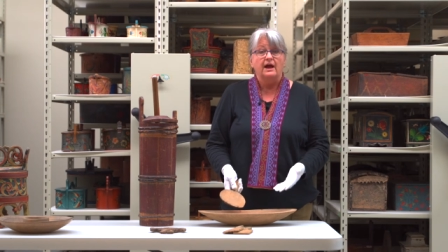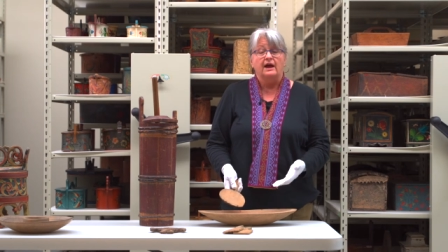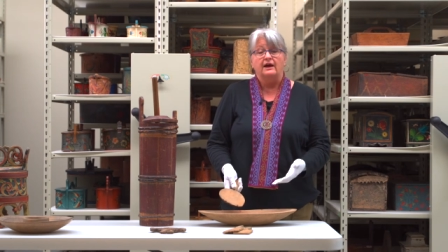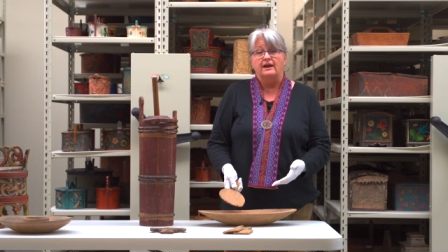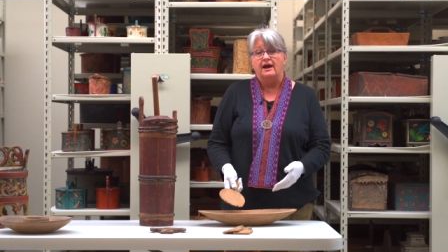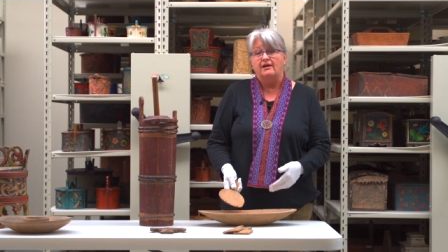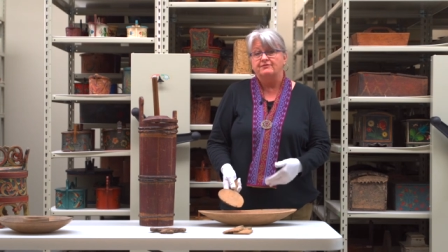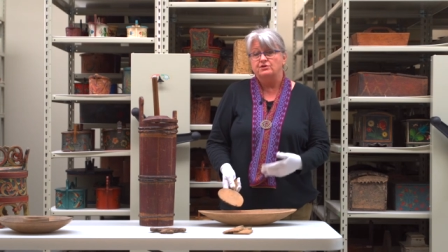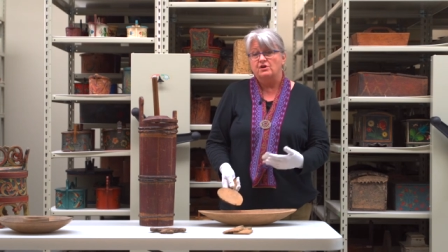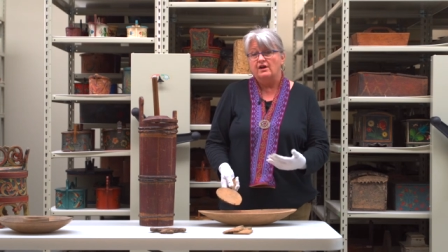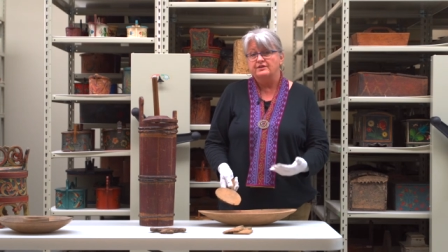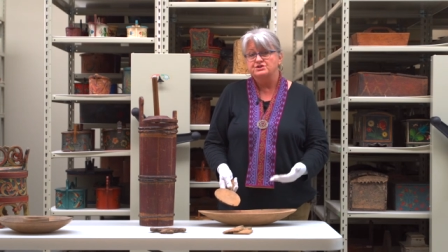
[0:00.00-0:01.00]
And
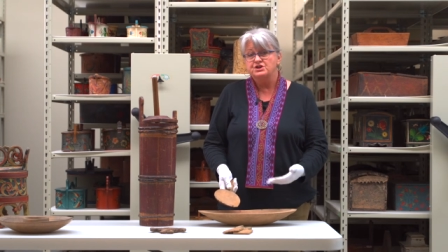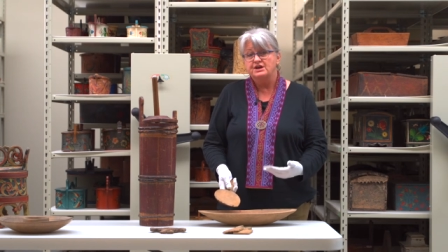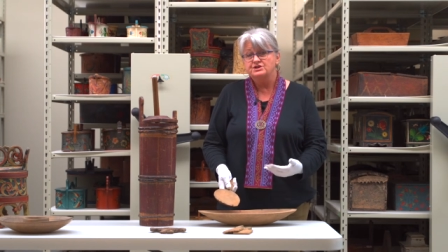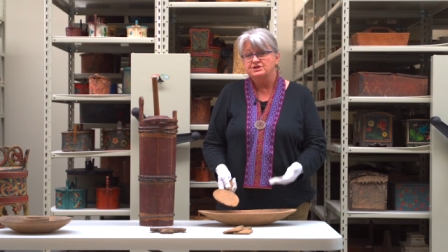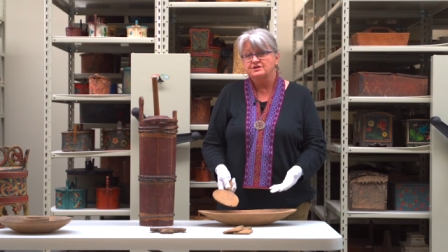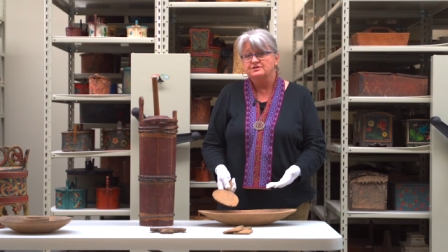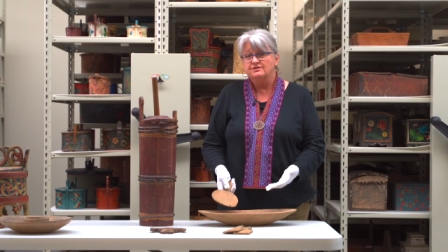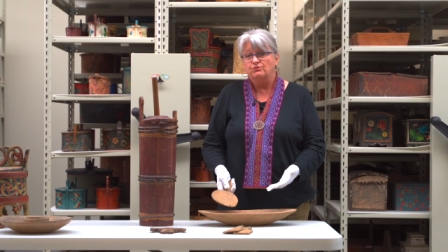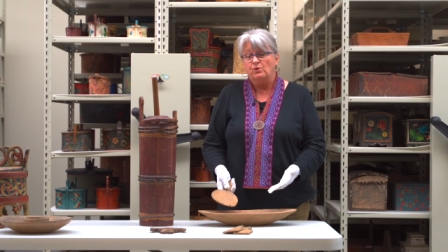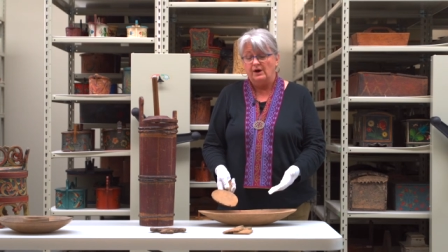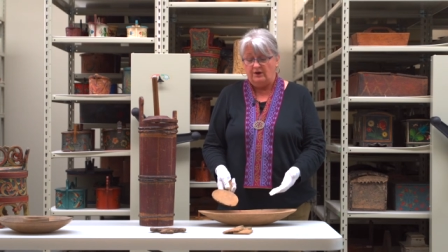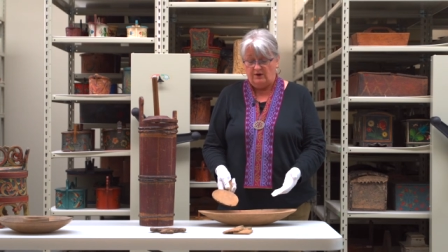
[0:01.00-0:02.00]
after all the changings of
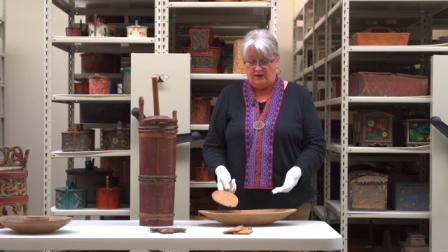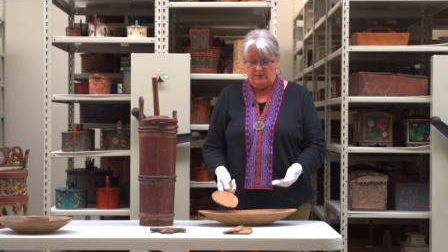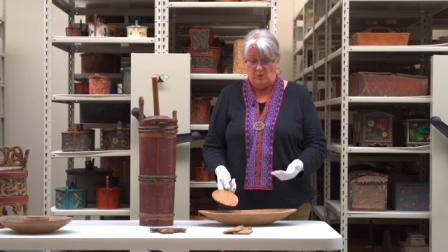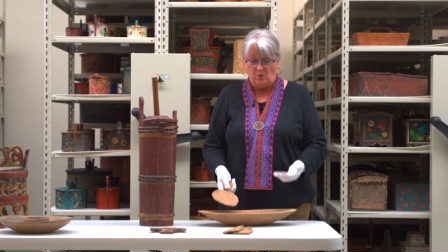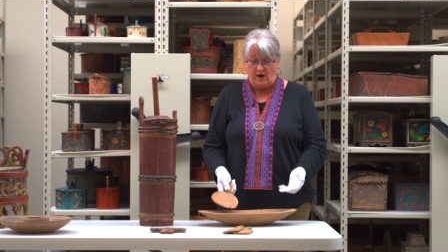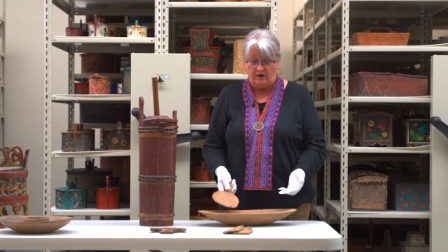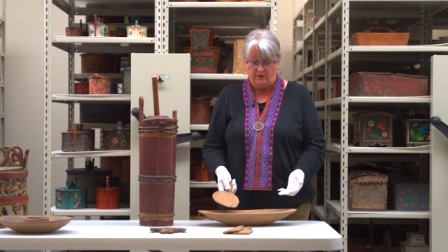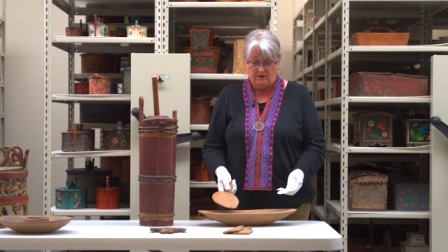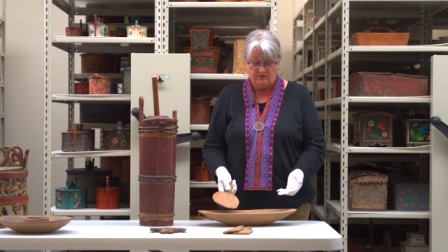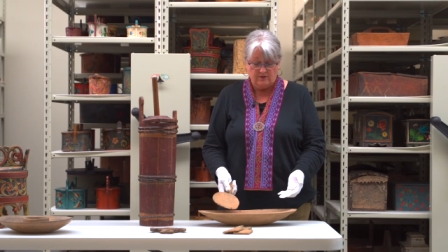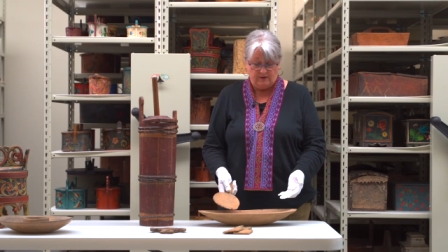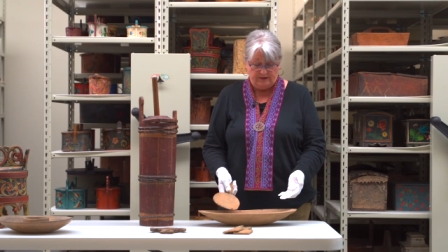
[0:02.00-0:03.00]
water and the water
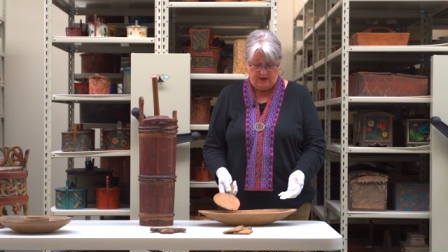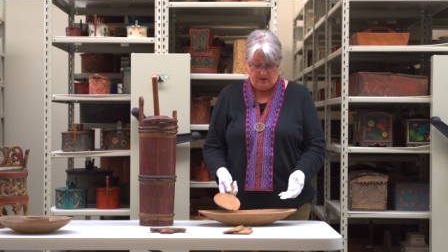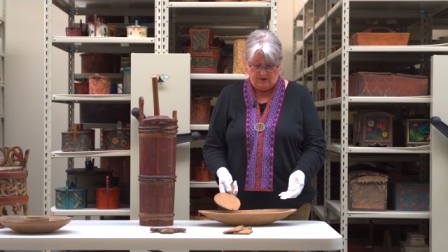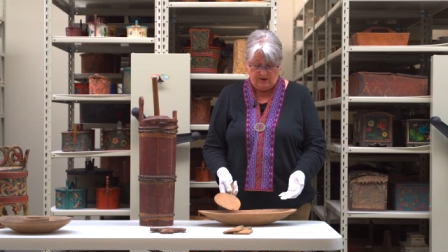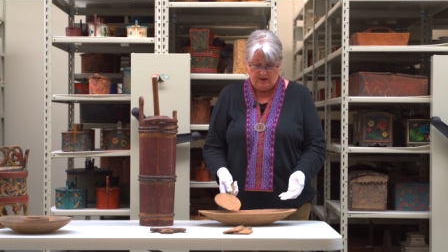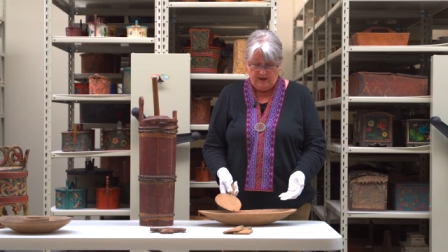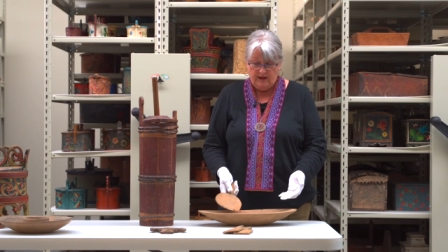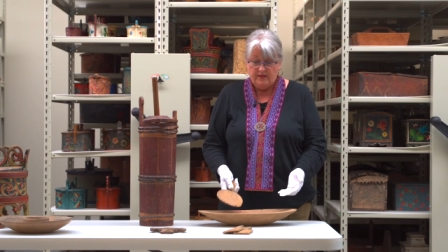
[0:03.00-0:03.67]
is clear,